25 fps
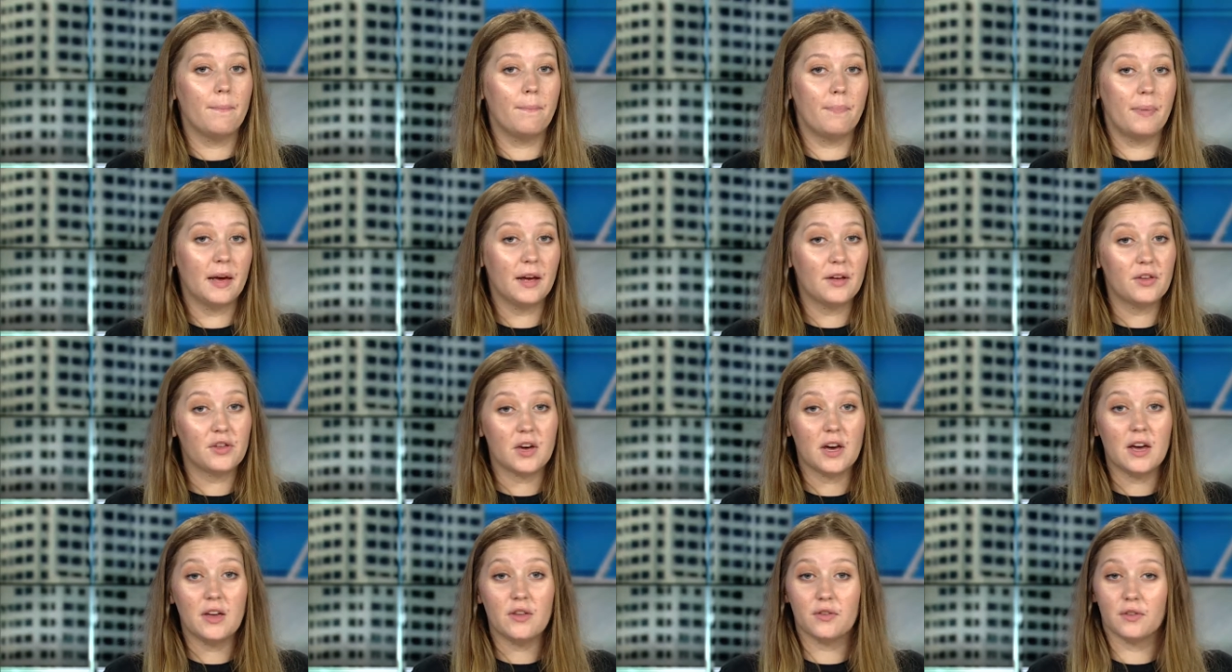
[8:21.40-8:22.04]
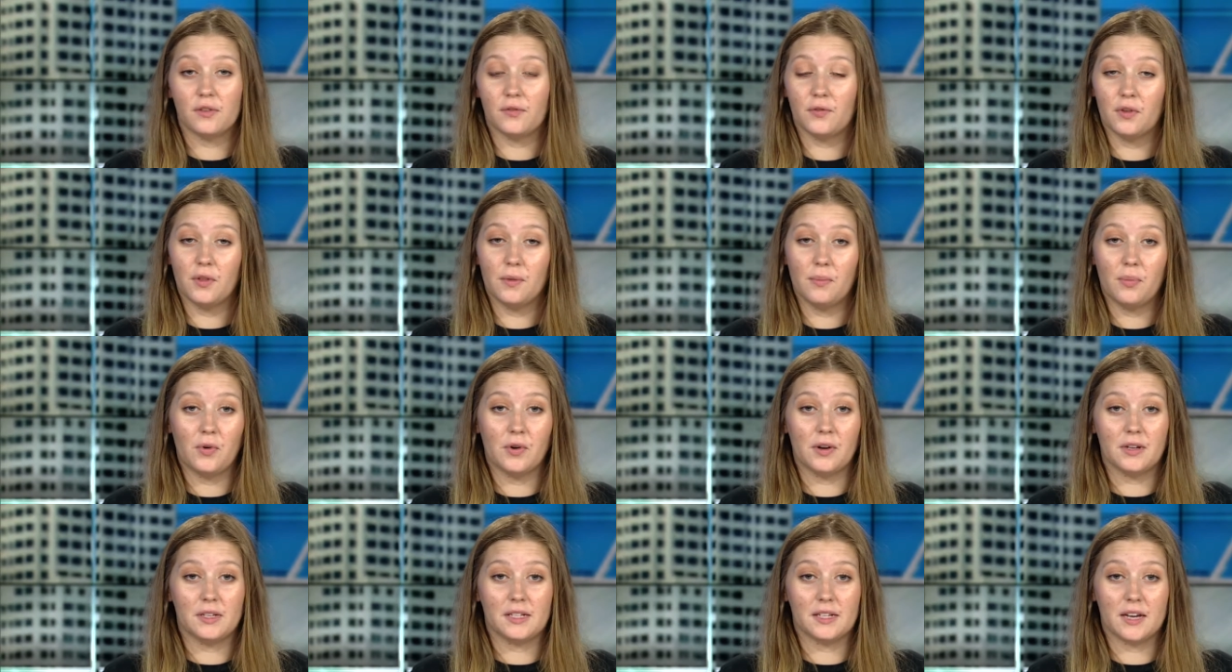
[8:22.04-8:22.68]
Big changes for the
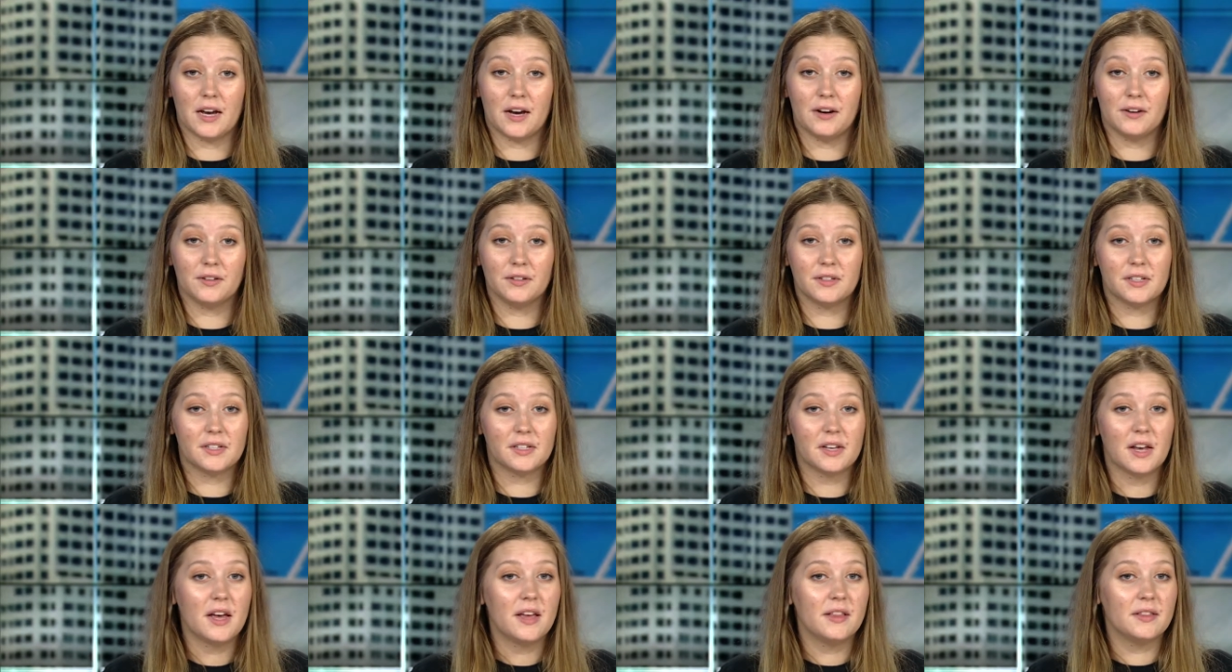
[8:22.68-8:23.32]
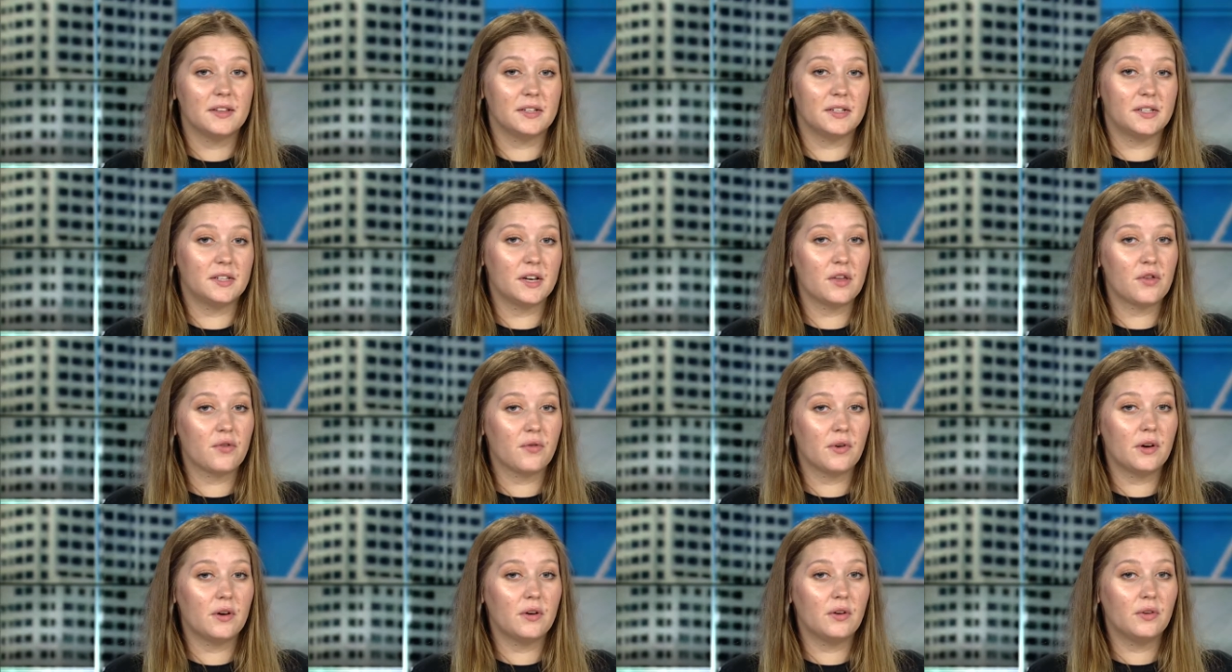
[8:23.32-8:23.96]
Boy Scouts. The
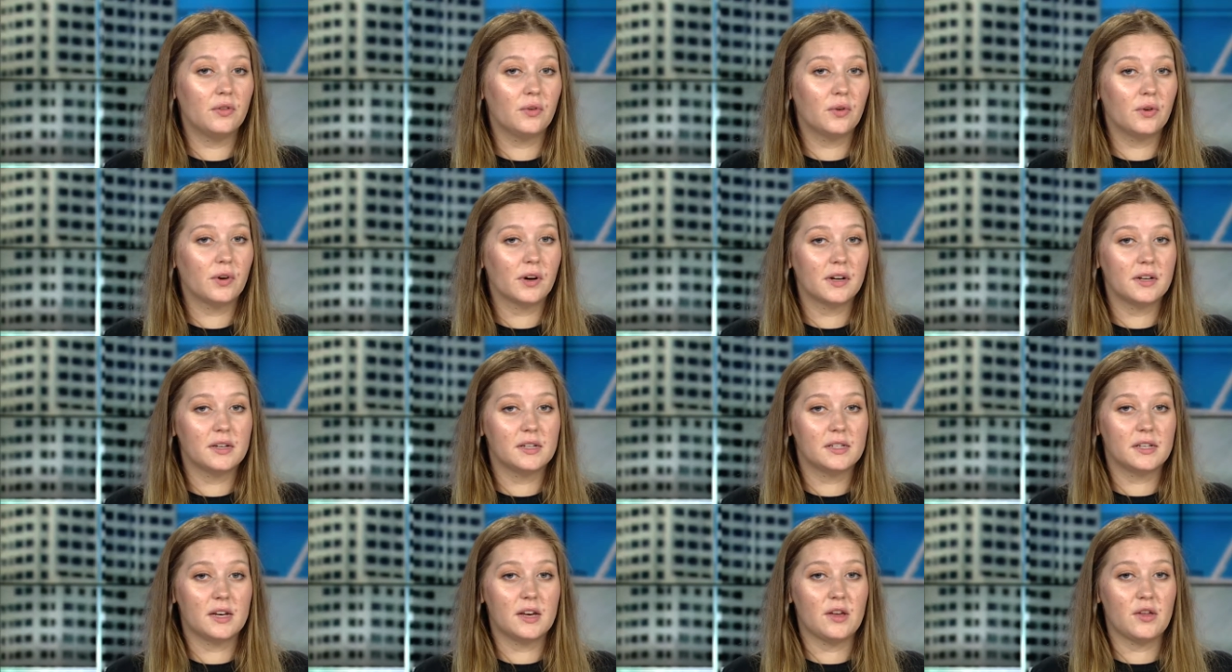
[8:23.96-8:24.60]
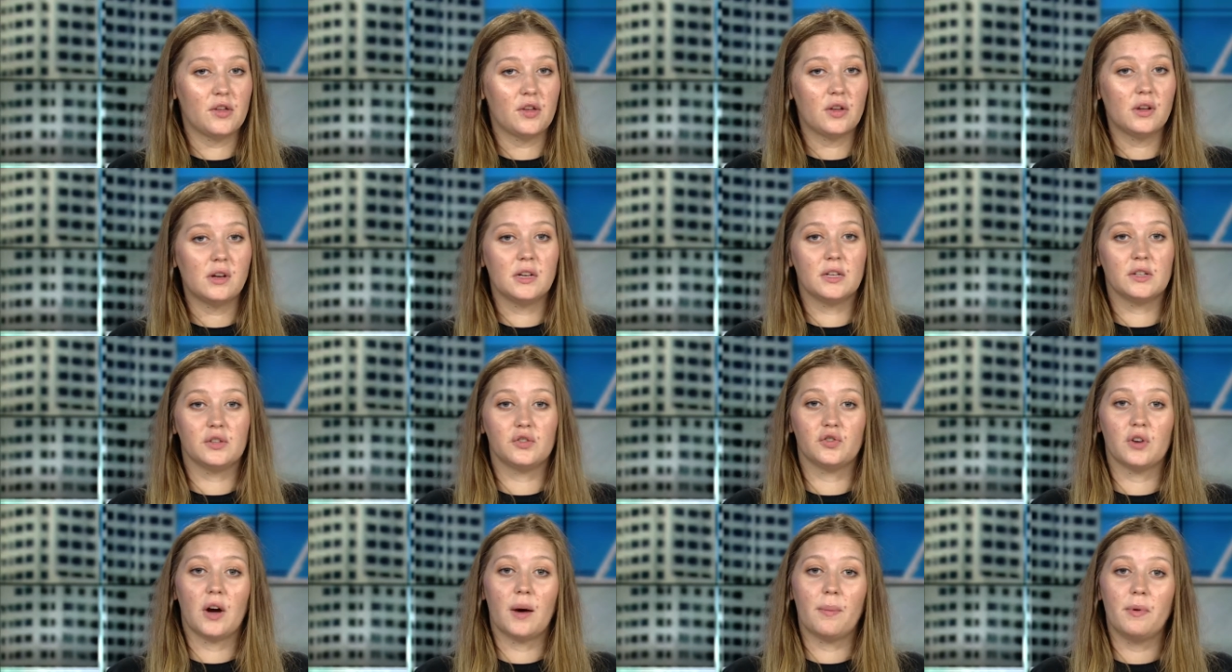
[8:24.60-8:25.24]
century-old organization
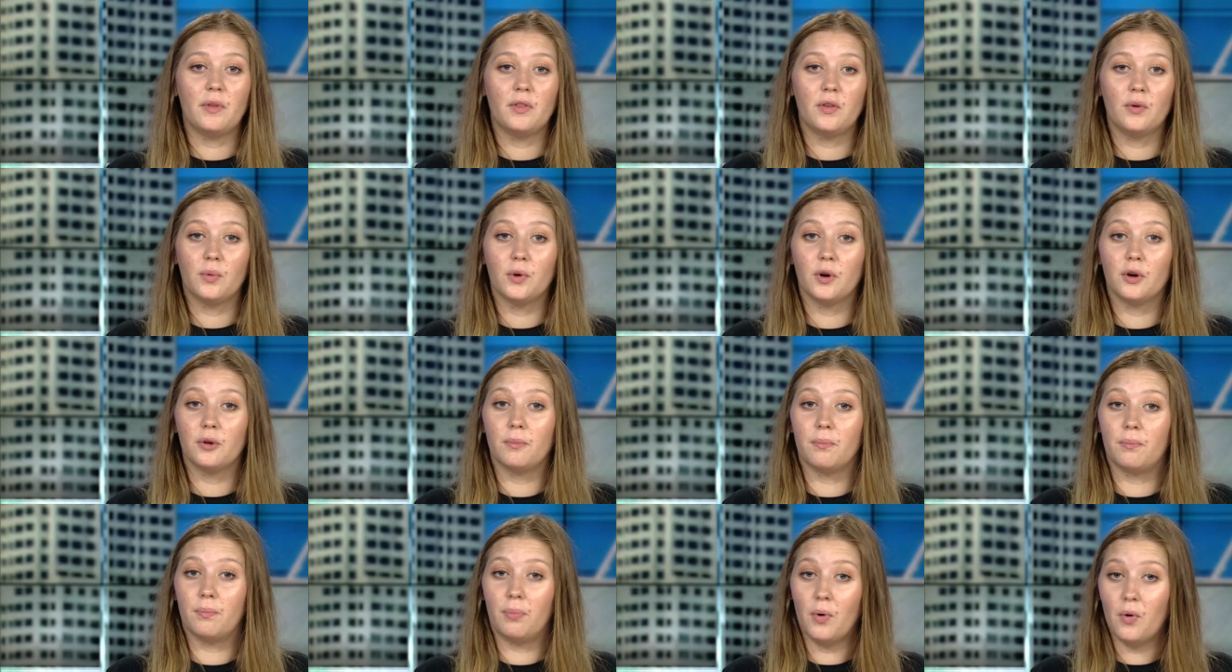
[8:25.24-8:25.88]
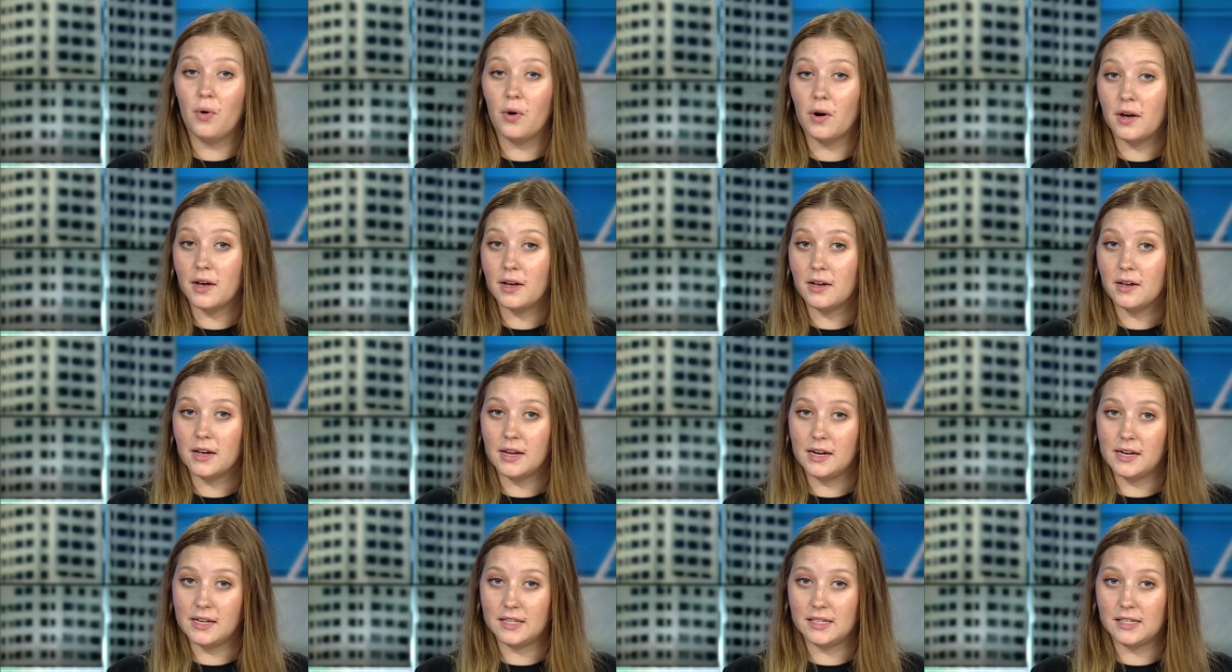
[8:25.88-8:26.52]
is dropping the word boy
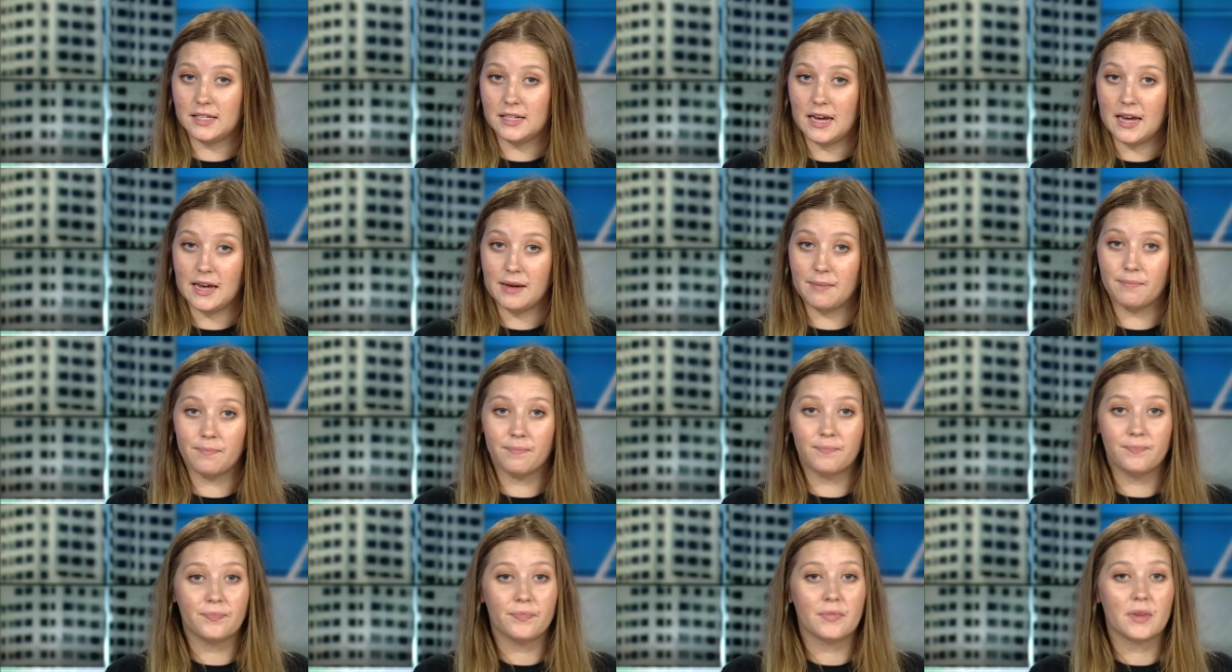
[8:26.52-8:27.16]
in its name.